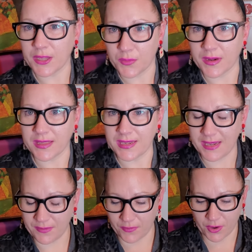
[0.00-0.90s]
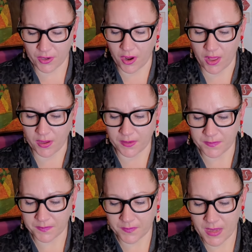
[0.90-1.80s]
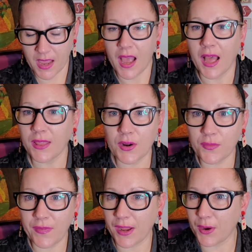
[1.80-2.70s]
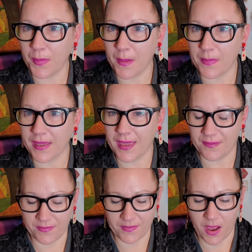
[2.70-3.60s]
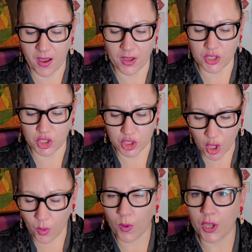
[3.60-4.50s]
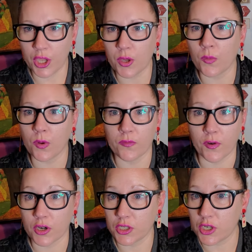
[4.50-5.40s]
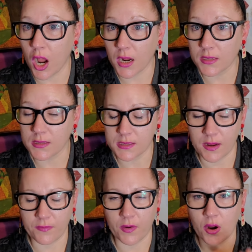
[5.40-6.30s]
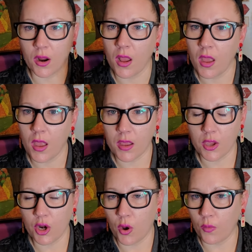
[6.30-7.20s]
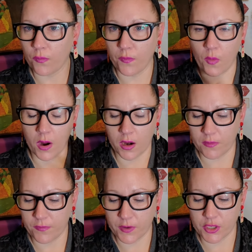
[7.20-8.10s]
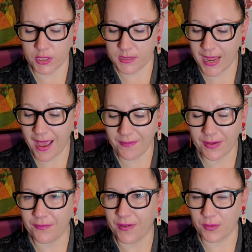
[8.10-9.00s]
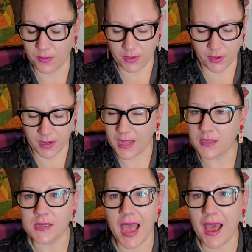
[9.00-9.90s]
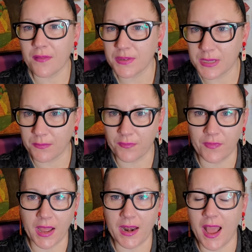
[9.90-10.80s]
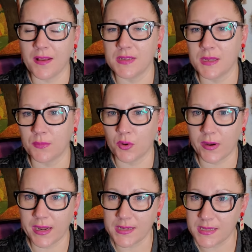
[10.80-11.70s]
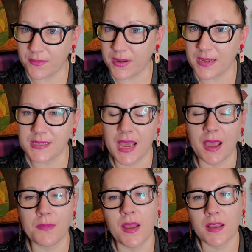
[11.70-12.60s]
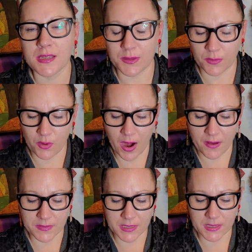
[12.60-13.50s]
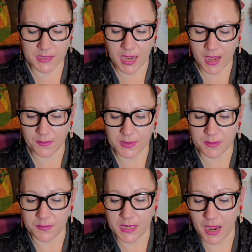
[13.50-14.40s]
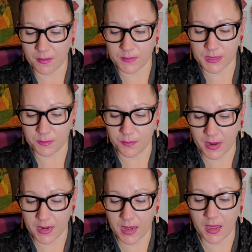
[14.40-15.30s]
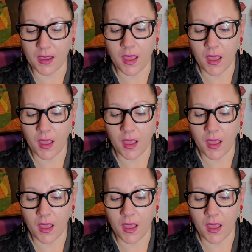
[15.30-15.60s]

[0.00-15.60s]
really neat for a dollar. A little finger puppet gift. So cute for a stocking stuffer, you know, for, for just having fun with your kids. Have some fun, have some creativity time, some crafting time, some time spending,